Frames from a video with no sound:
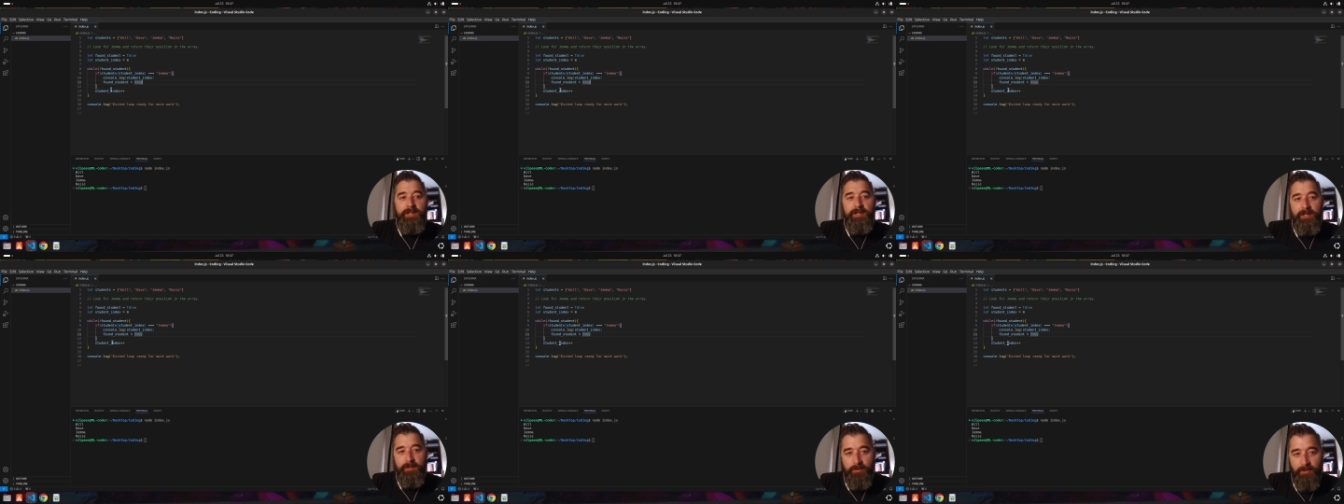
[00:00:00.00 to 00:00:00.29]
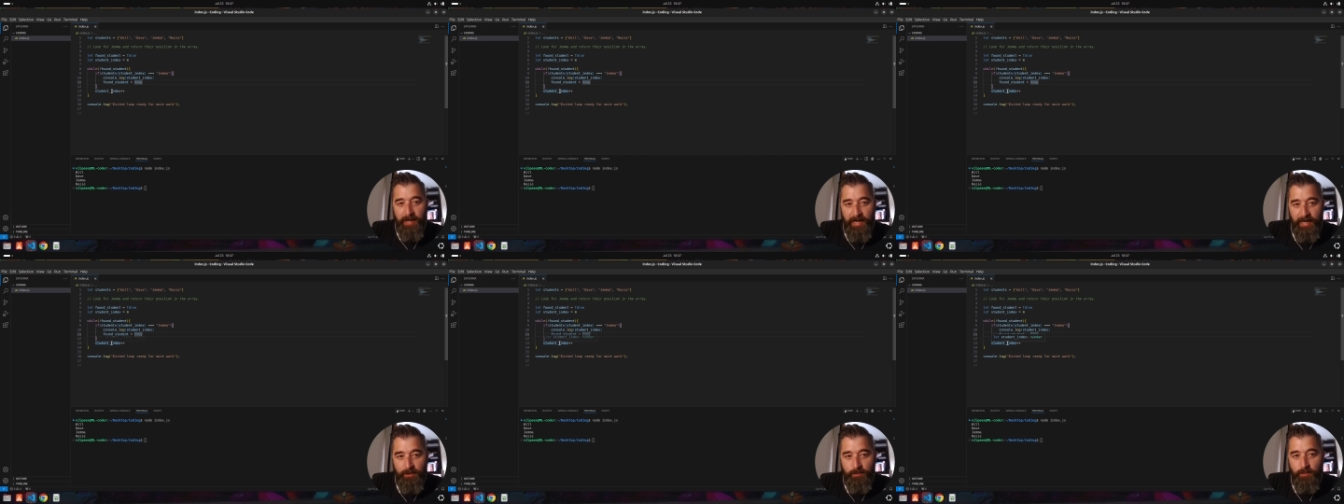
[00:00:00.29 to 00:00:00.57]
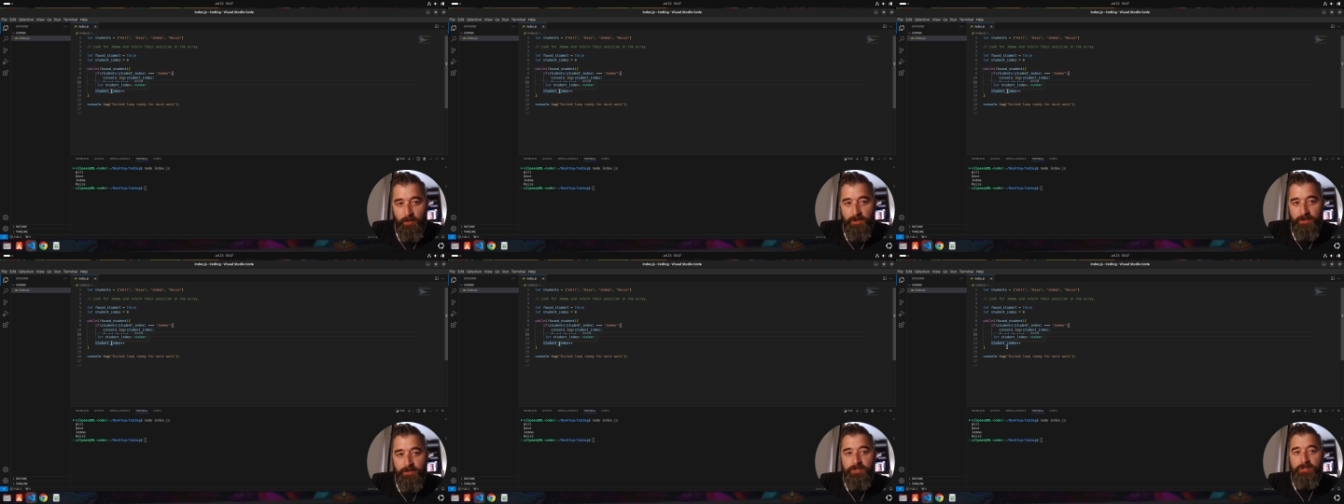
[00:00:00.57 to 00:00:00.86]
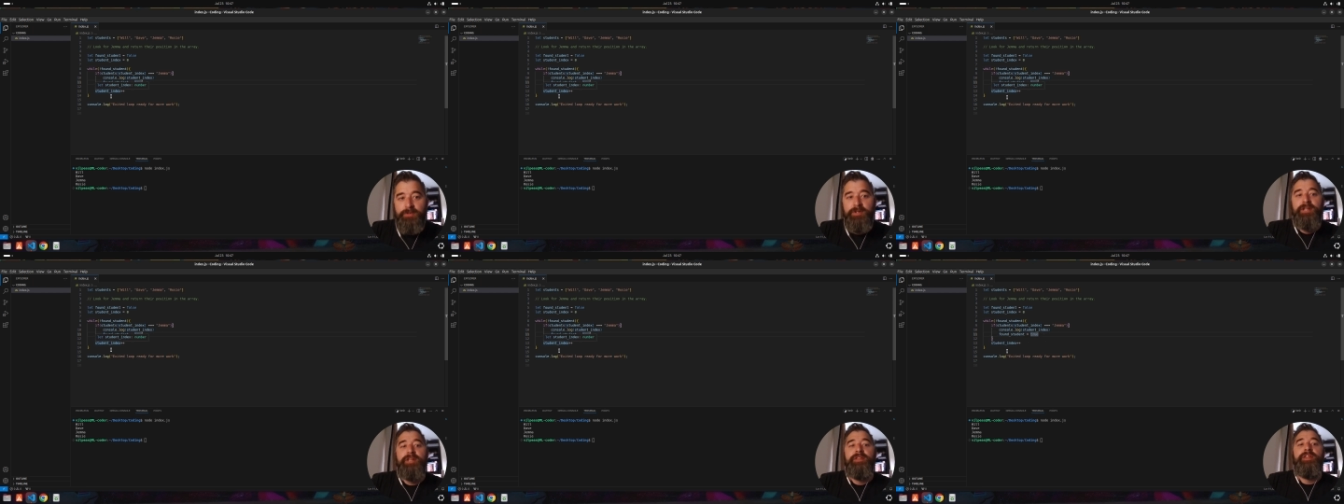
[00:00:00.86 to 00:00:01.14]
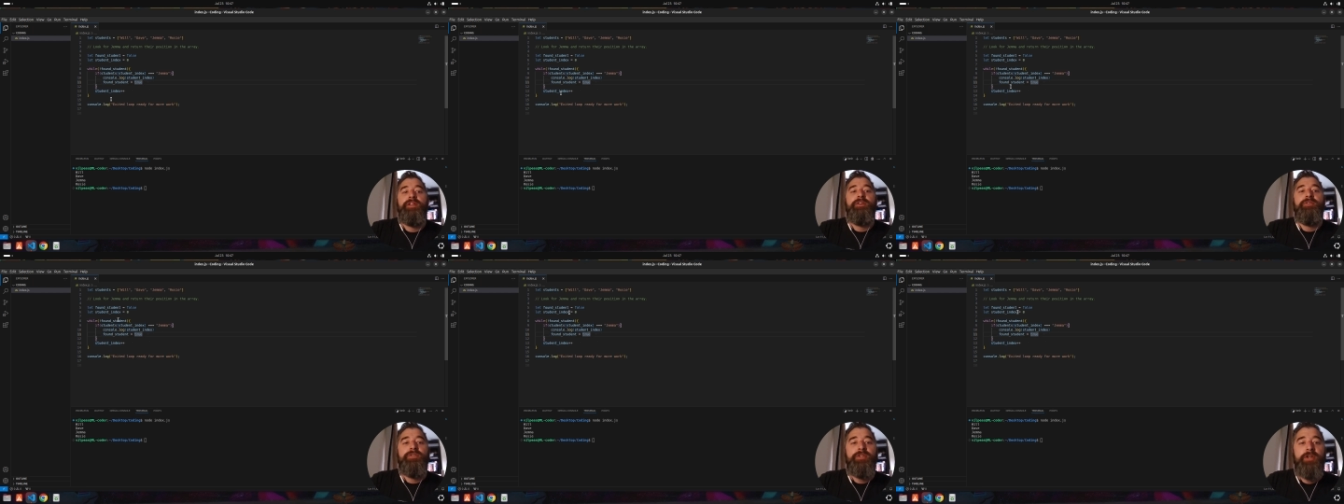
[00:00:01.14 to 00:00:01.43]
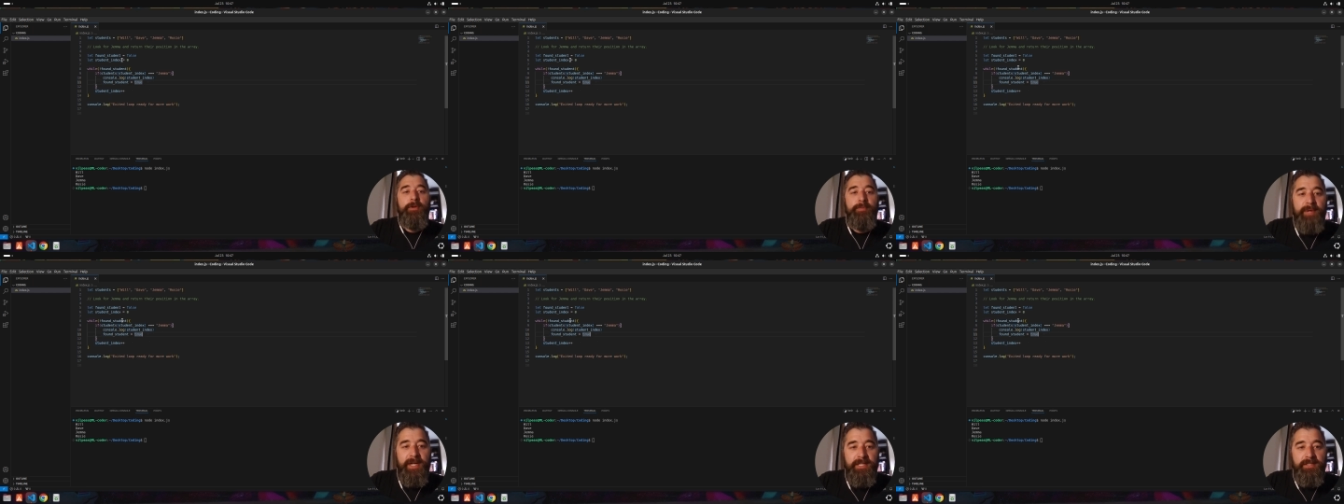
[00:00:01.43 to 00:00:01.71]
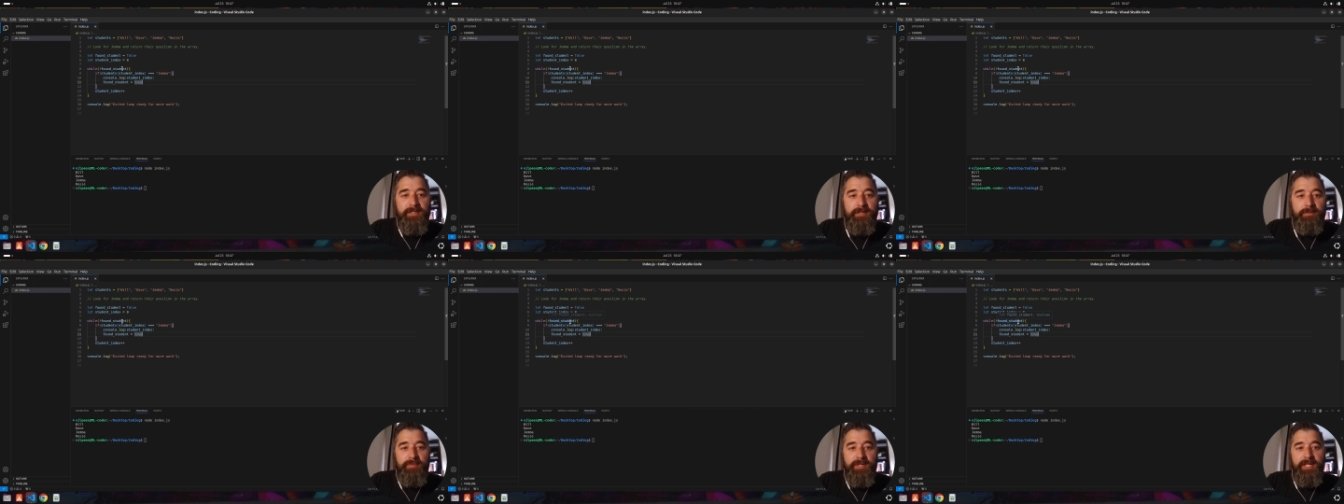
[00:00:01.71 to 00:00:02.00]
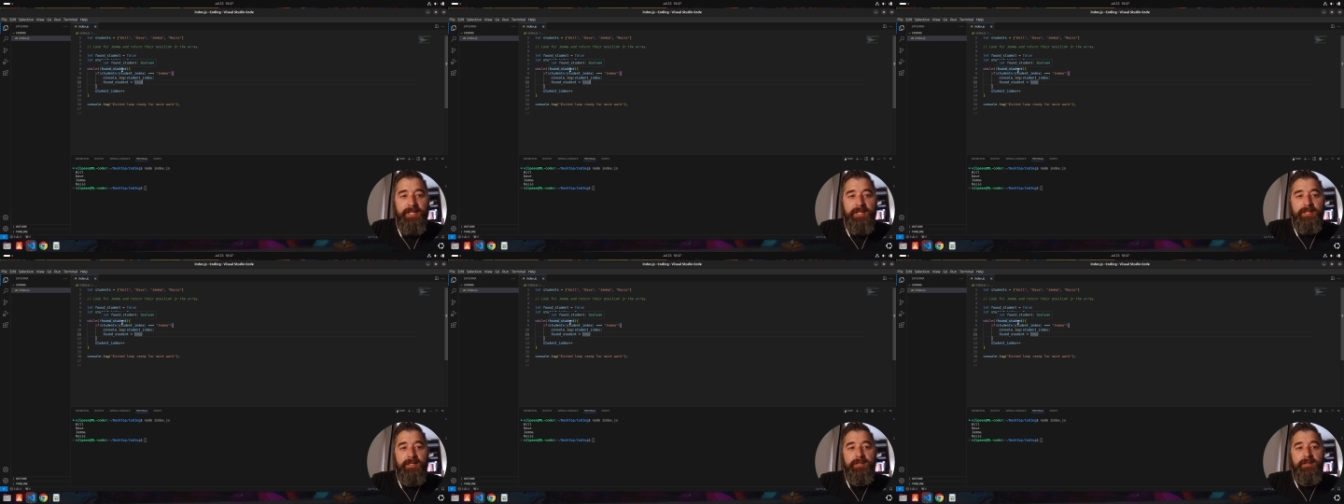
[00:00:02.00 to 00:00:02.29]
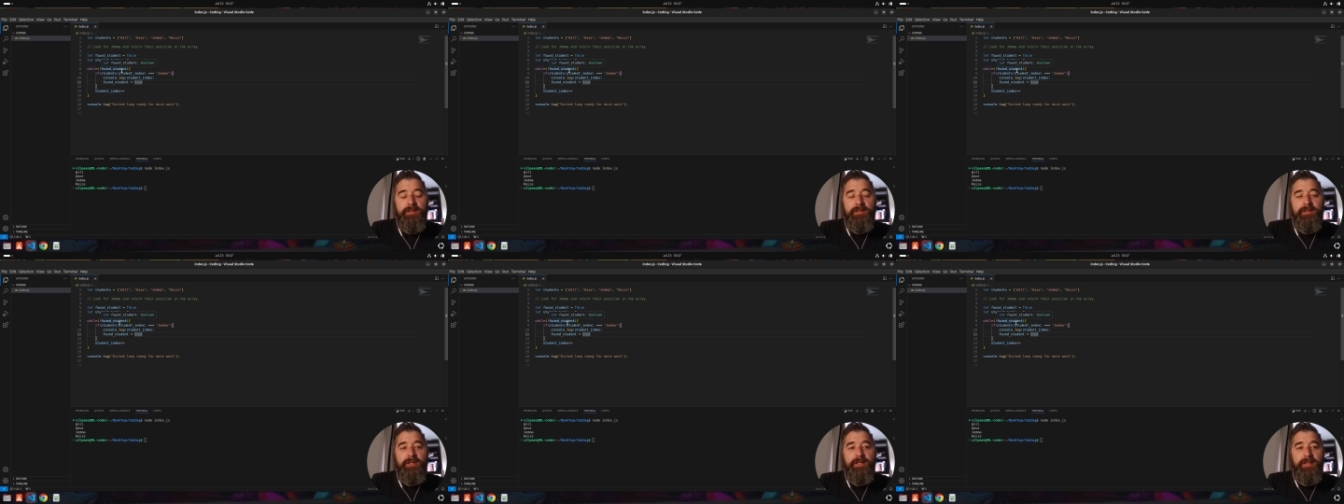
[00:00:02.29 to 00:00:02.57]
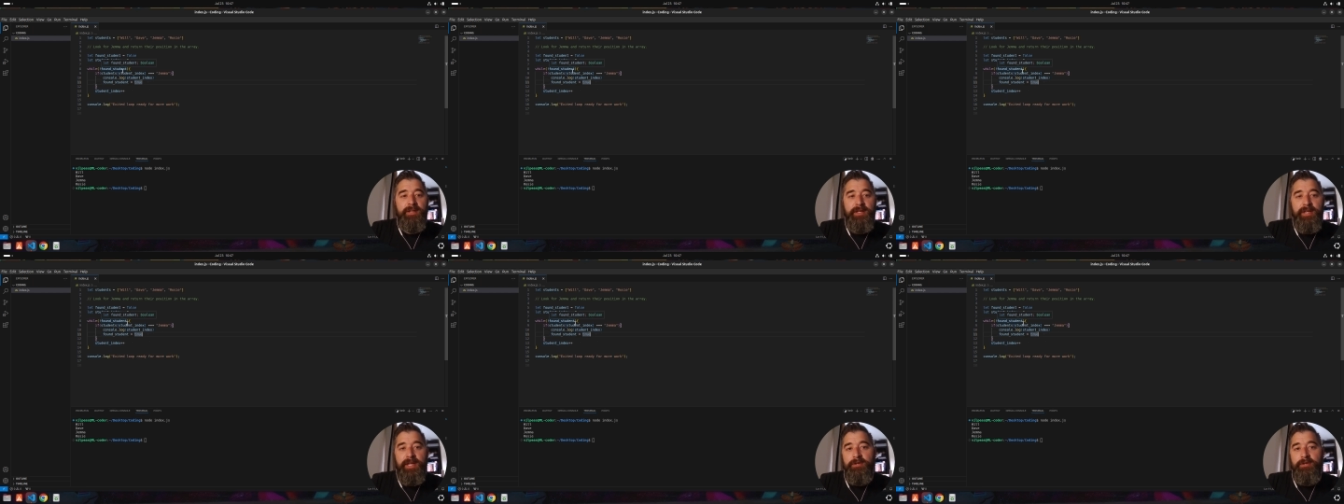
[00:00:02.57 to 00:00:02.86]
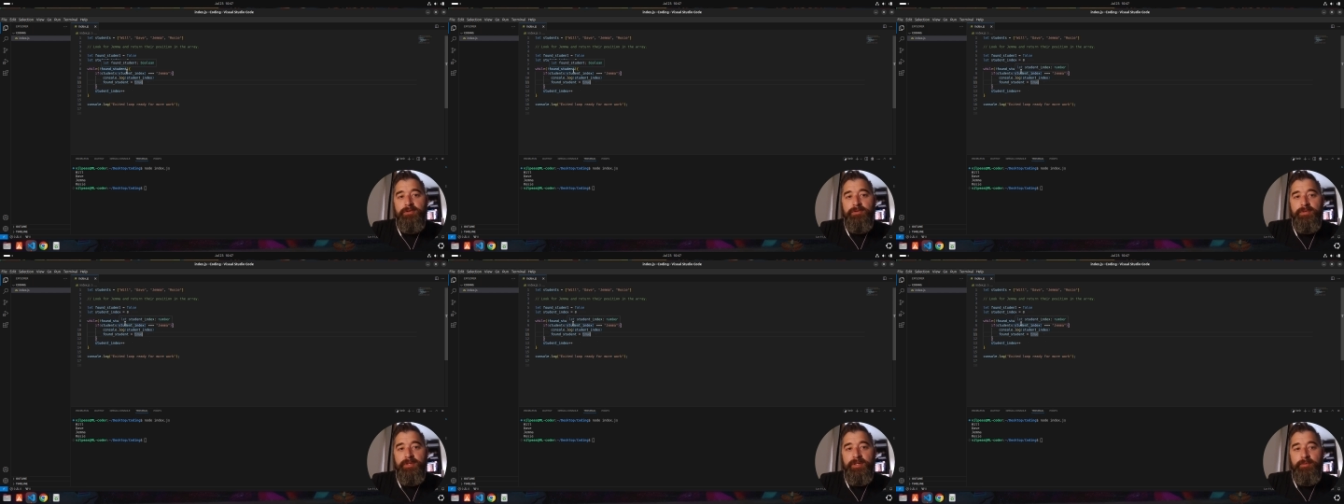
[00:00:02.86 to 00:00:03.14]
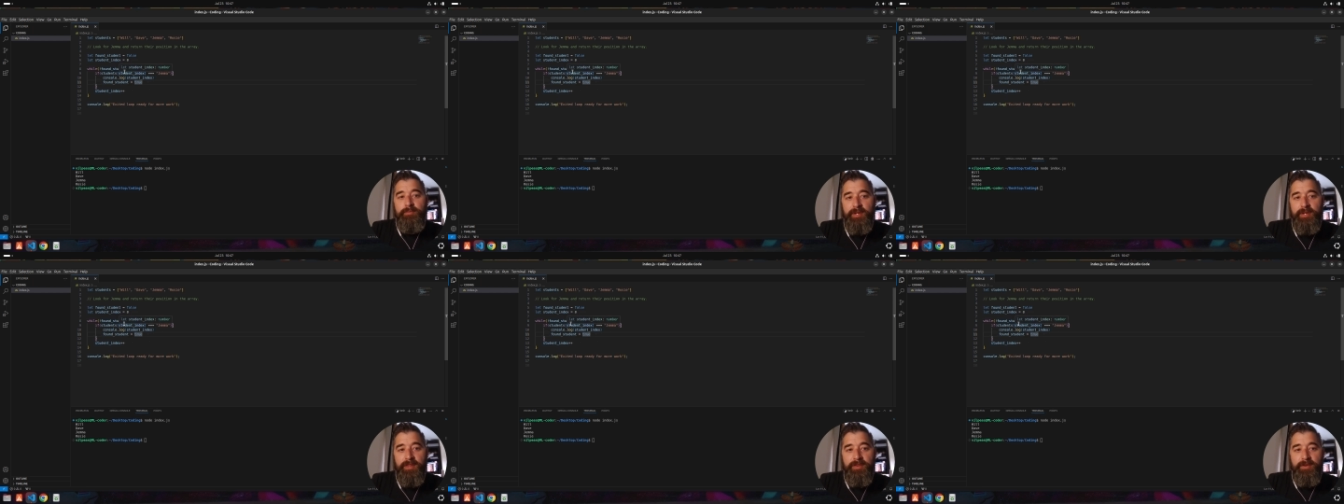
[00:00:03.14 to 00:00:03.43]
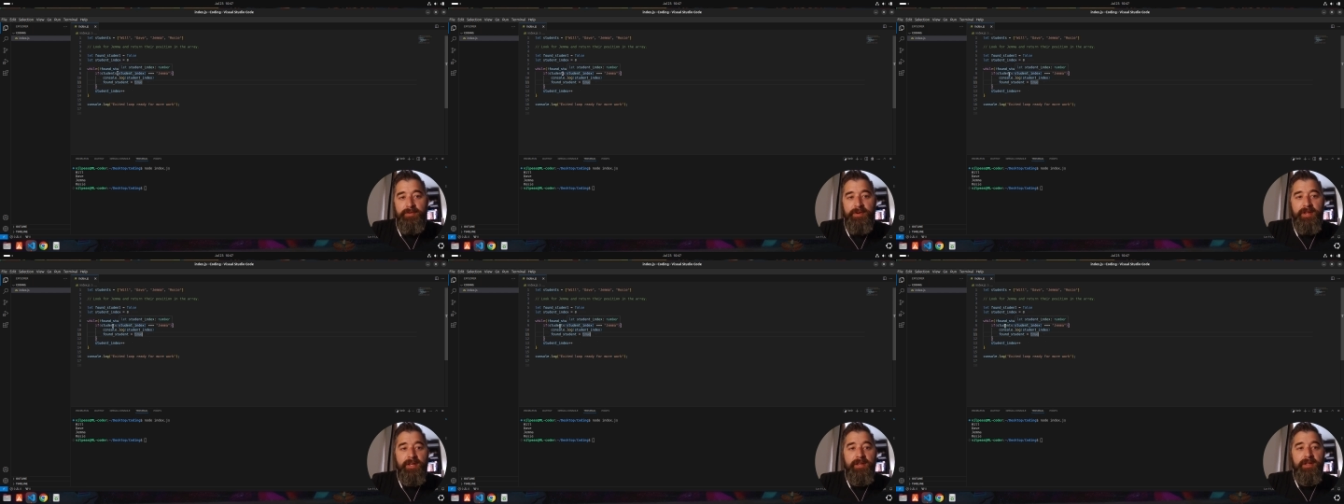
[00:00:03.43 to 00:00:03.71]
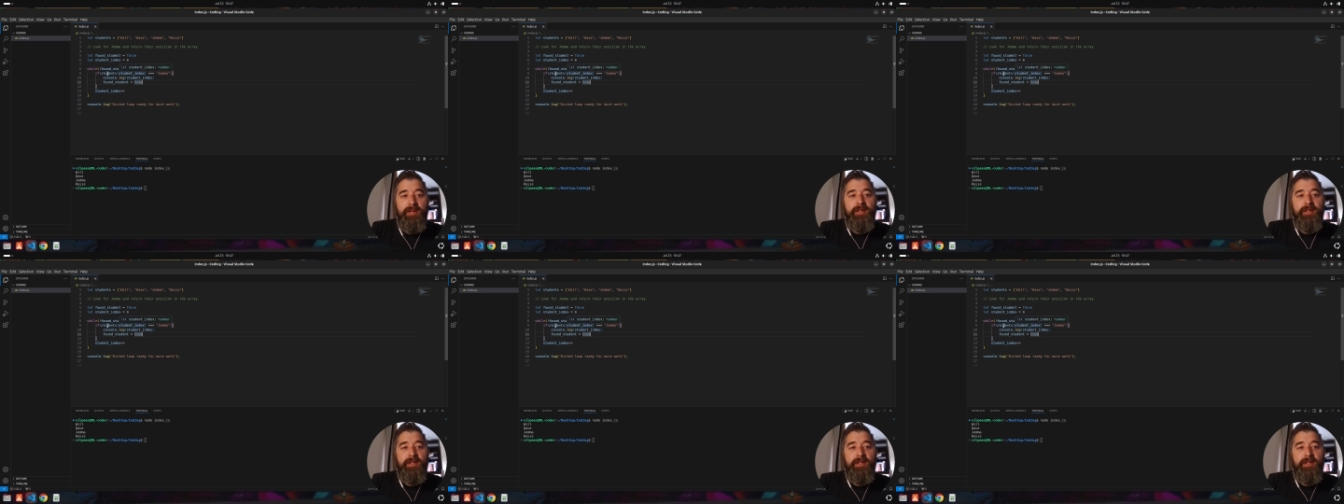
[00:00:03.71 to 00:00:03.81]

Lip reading: It will add 1 to it, then it will go back to the beginning, and now it will be 3.